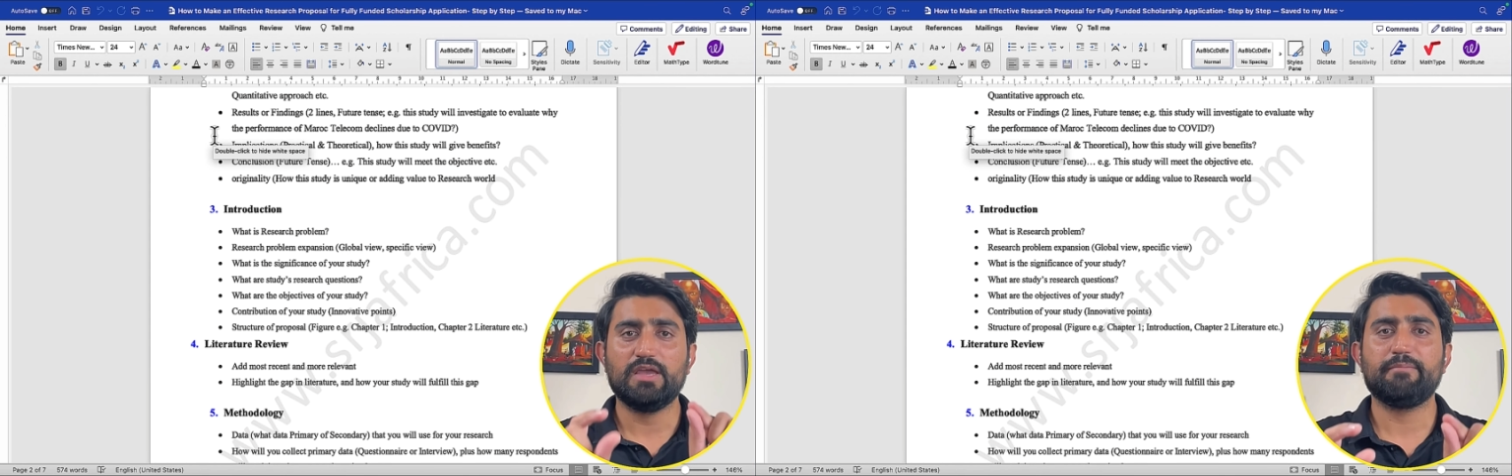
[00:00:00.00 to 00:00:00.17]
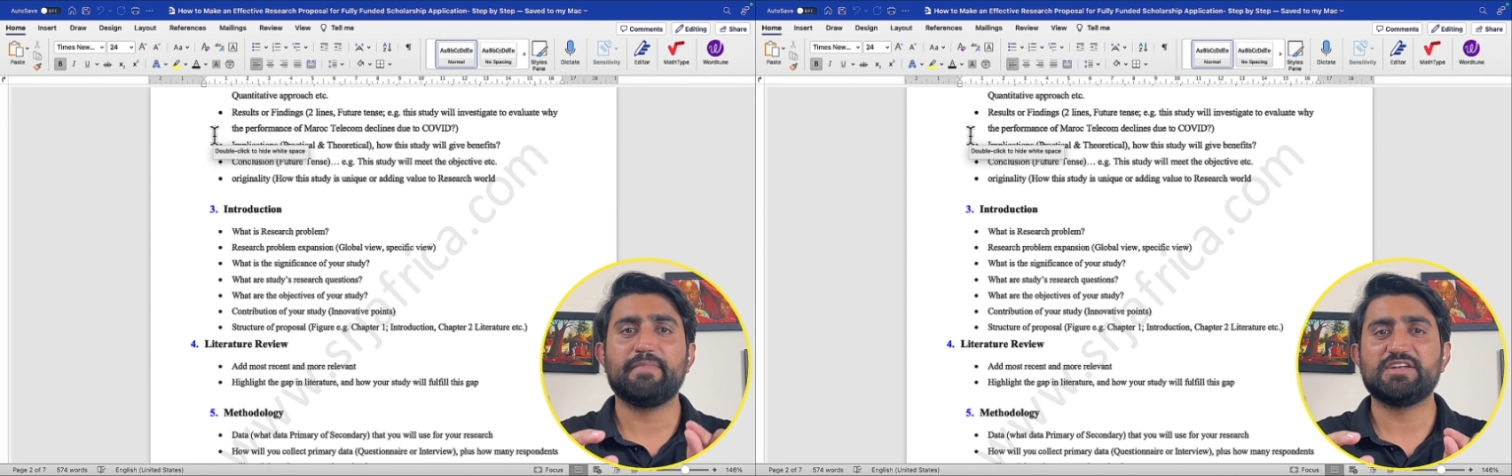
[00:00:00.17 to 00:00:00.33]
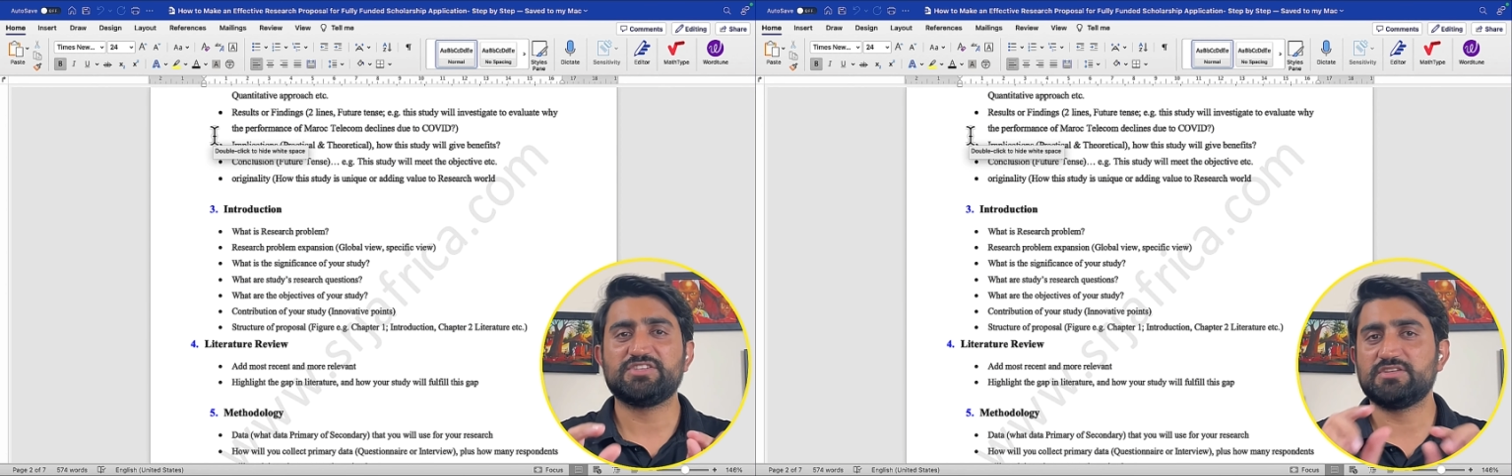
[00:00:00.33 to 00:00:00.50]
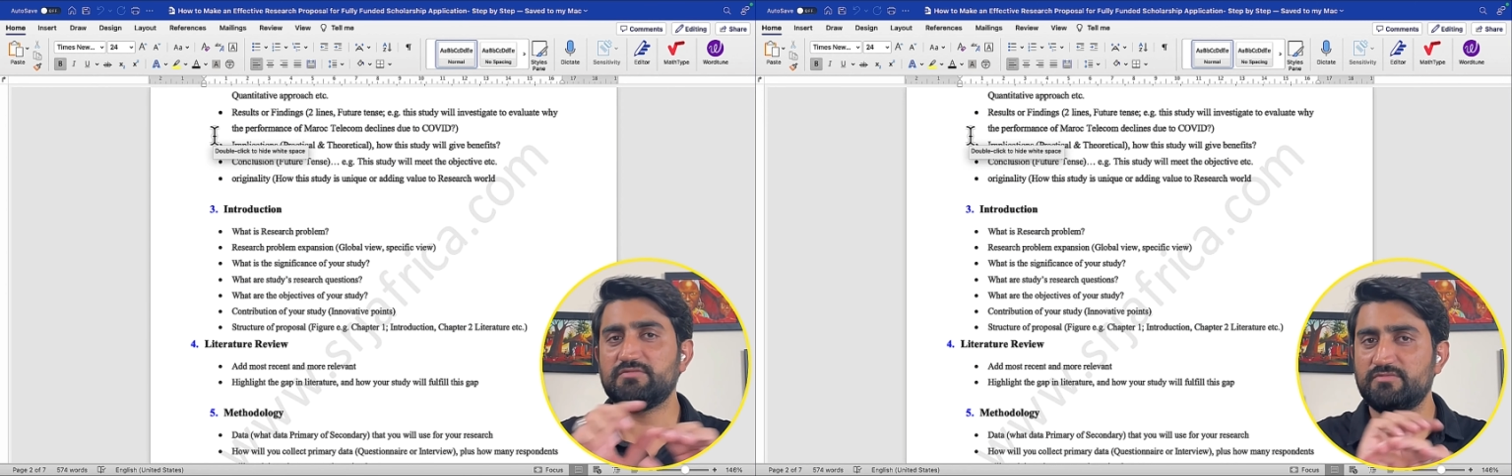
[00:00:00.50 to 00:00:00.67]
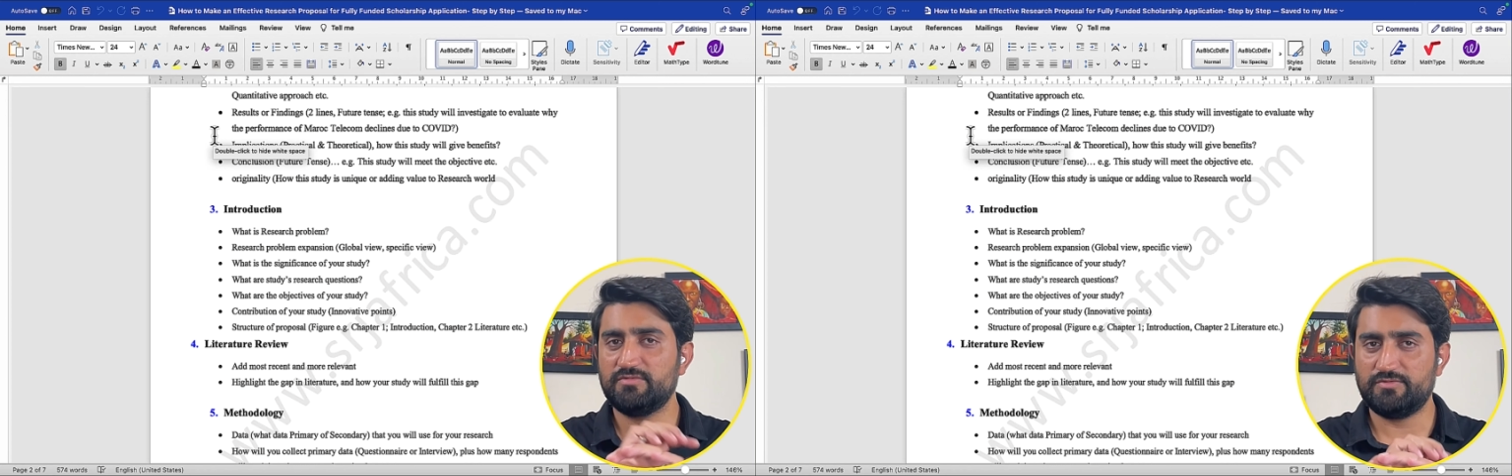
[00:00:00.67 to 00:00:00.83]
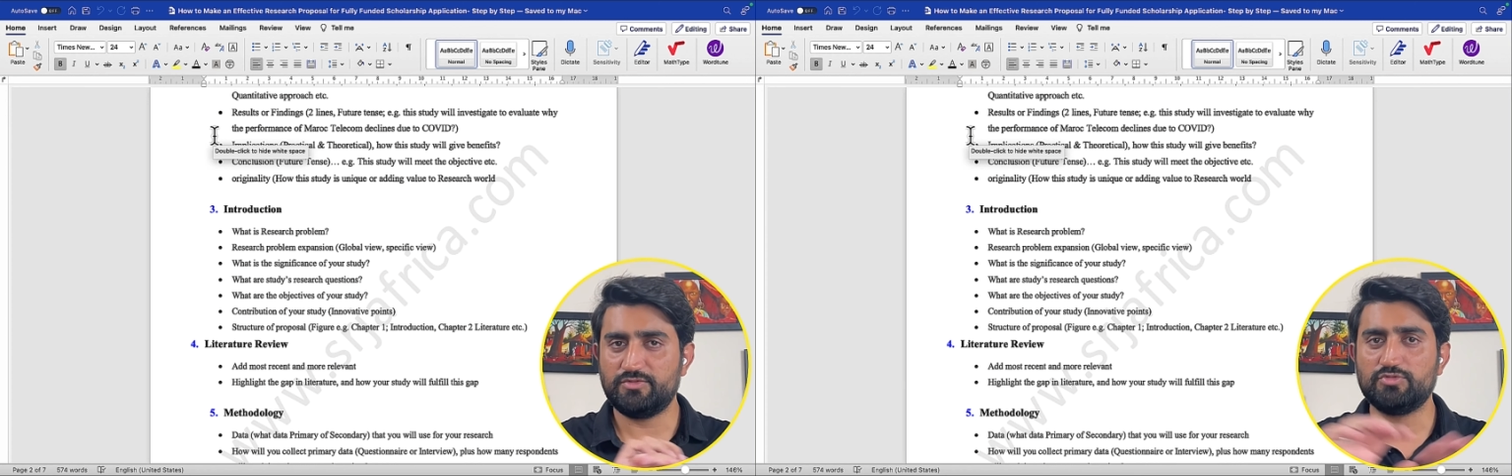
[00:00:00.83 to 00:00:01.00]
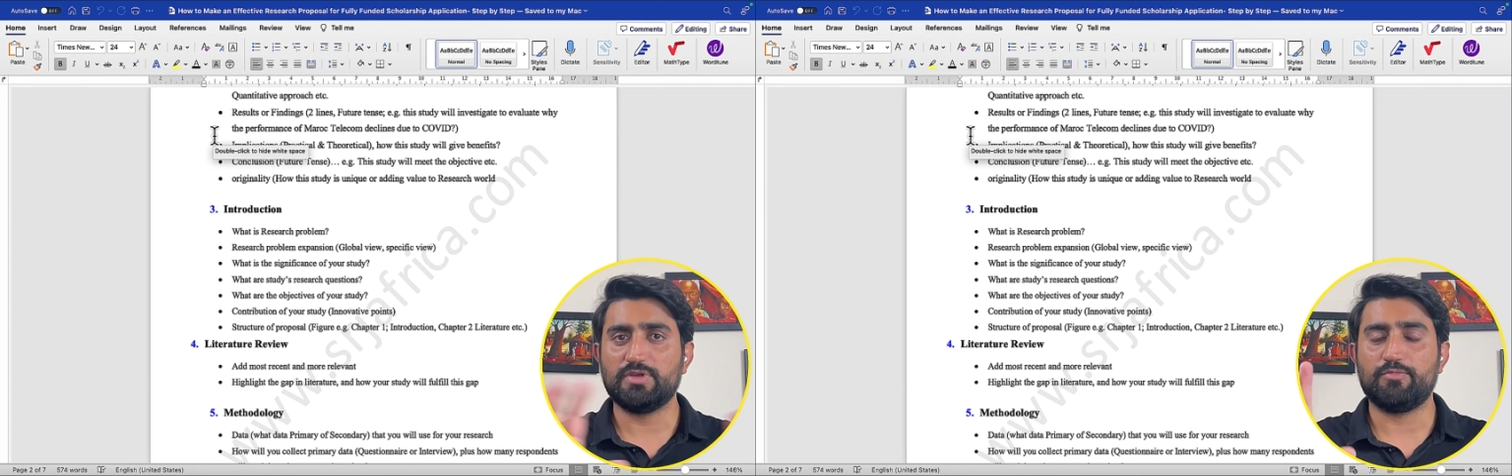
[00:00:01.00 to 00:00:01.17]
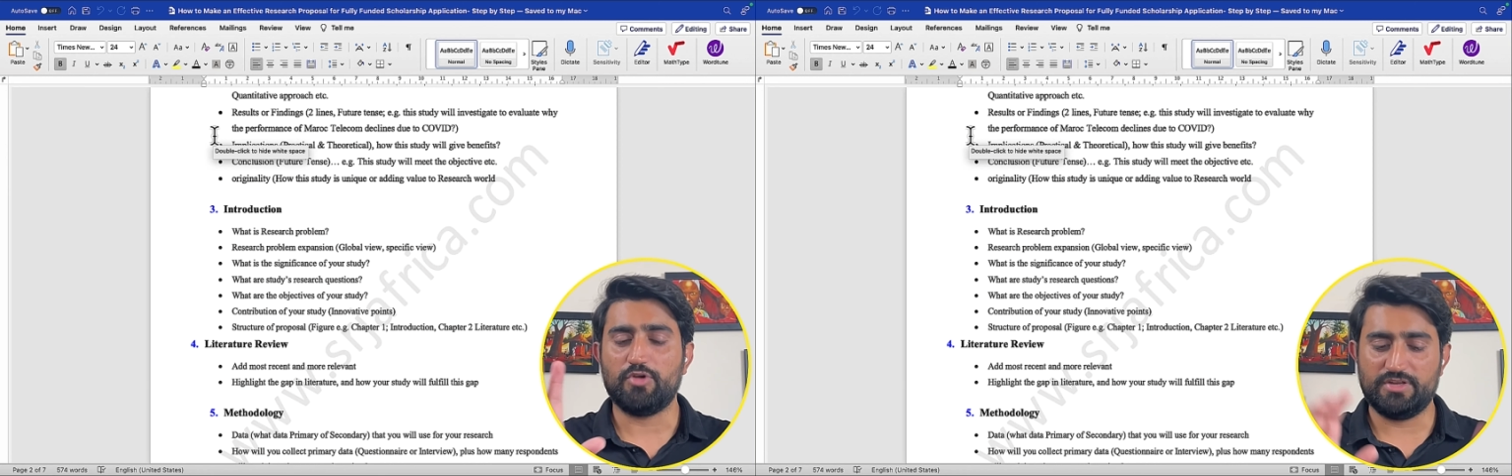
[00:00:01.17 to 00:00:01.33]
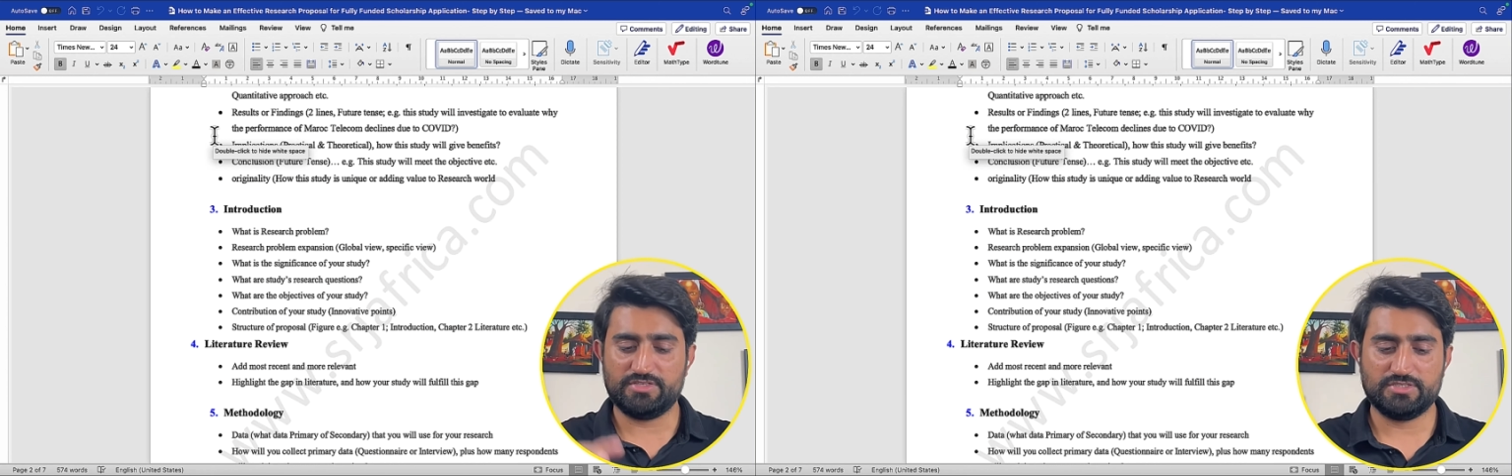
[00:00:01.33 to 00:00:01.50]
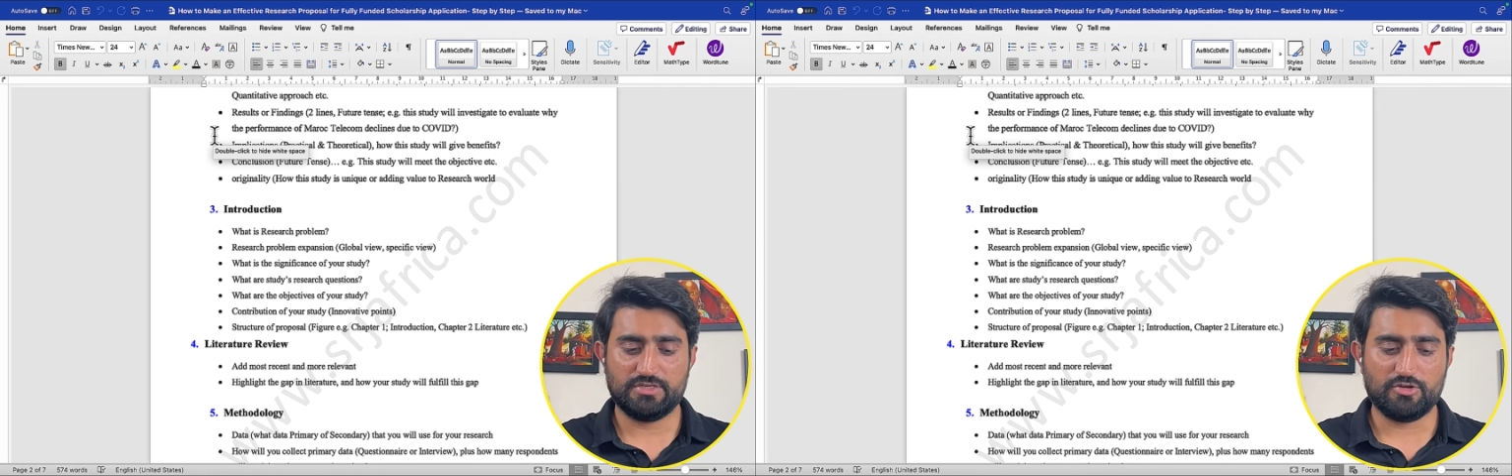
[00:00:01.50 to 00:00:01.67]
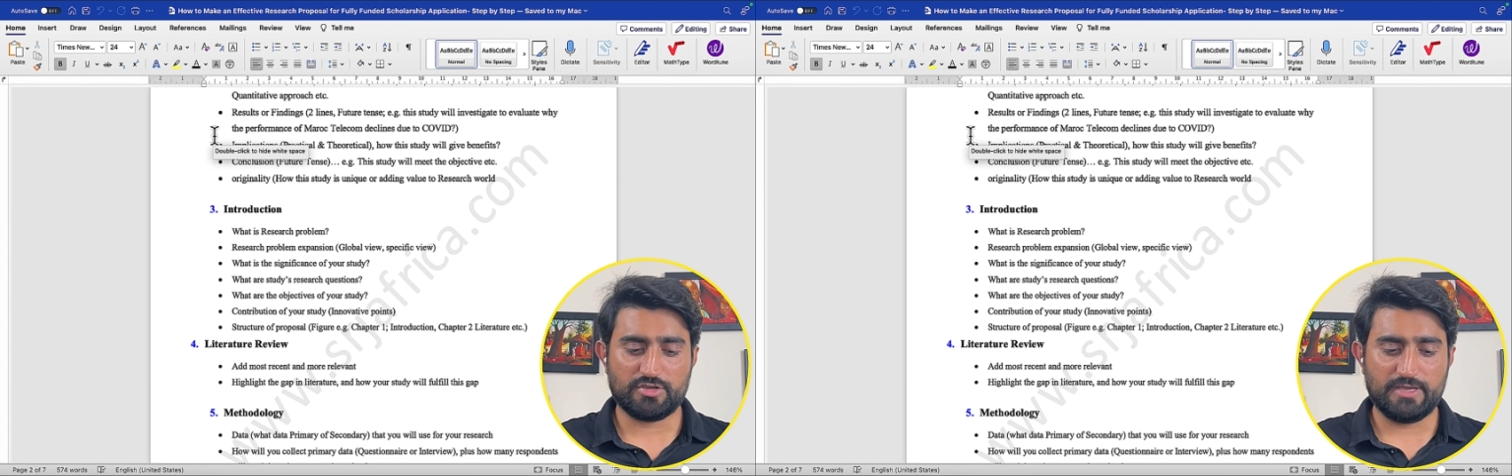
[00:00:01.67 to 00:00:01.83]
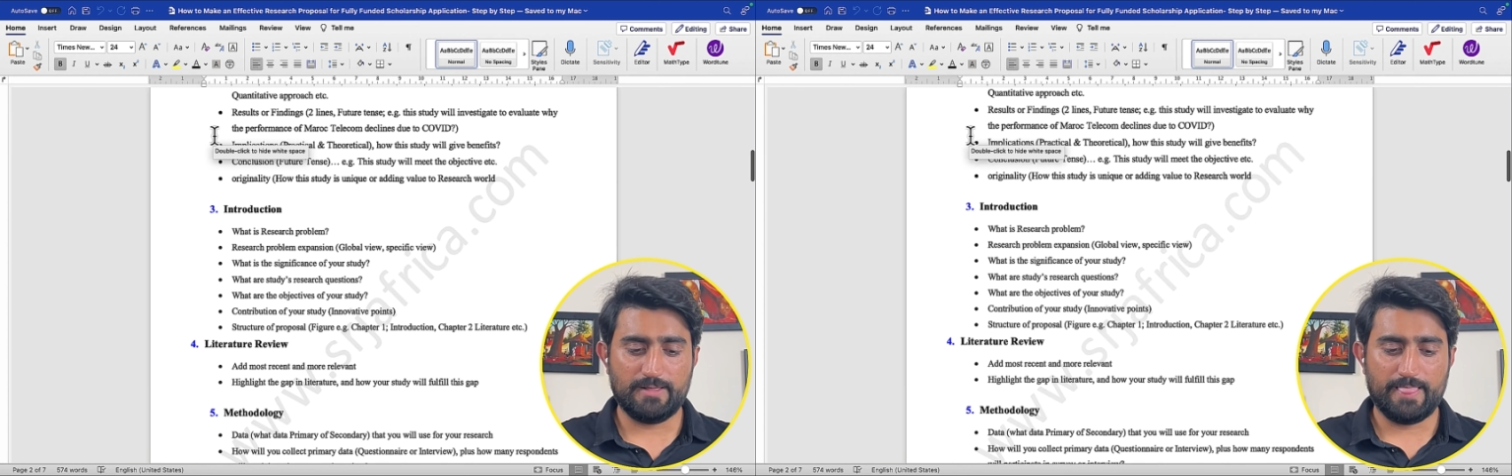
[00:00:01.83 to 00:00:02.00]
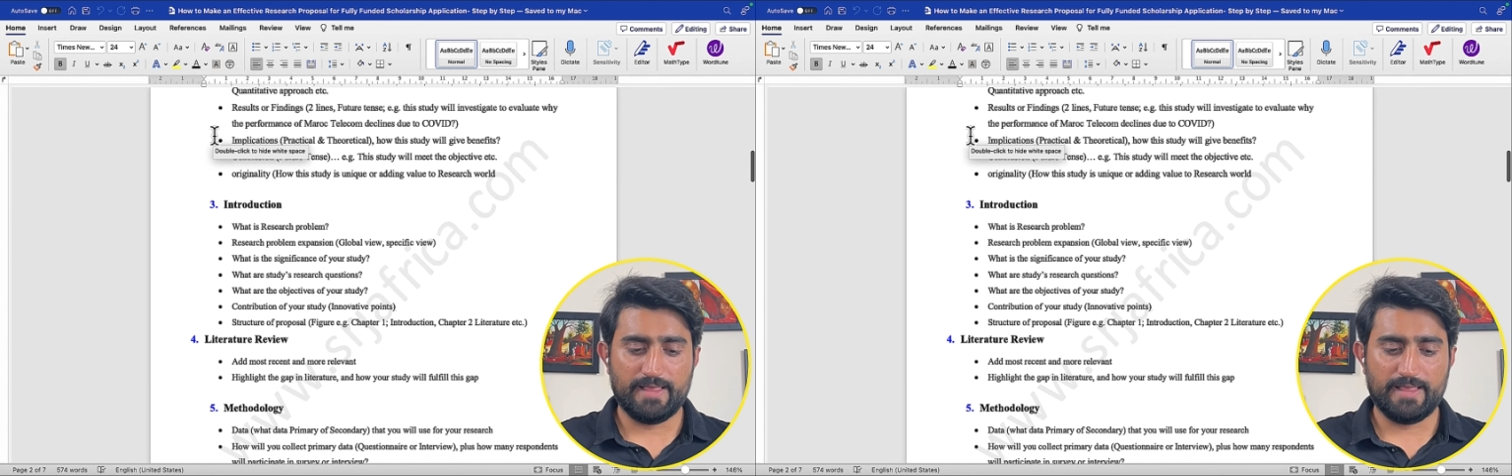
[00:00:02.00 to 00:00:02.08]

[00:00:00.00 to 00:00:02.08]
mention to the point. Okay.